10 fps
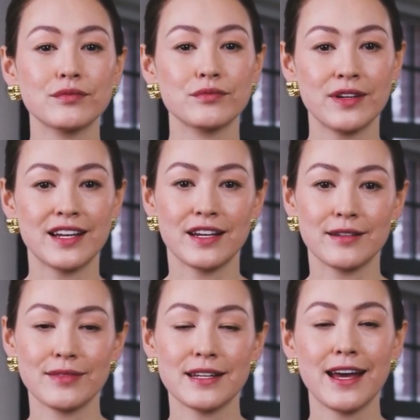
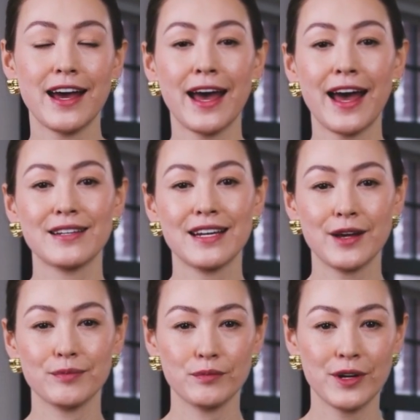freedom, and the
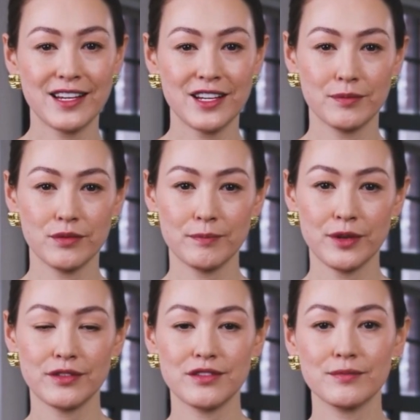unbreakable
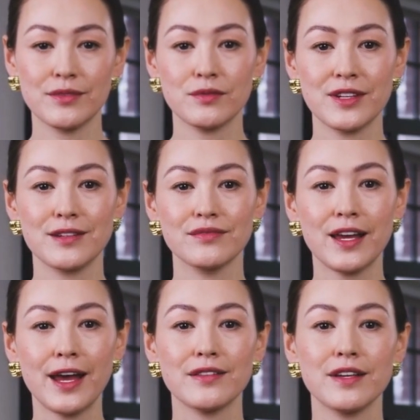bond between a
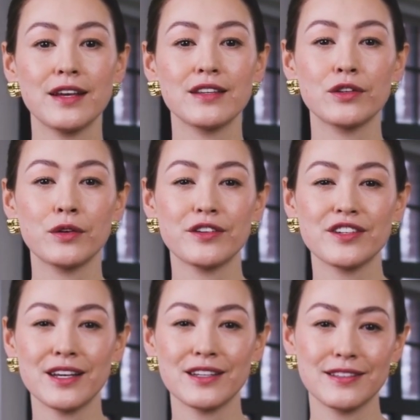father and daughter,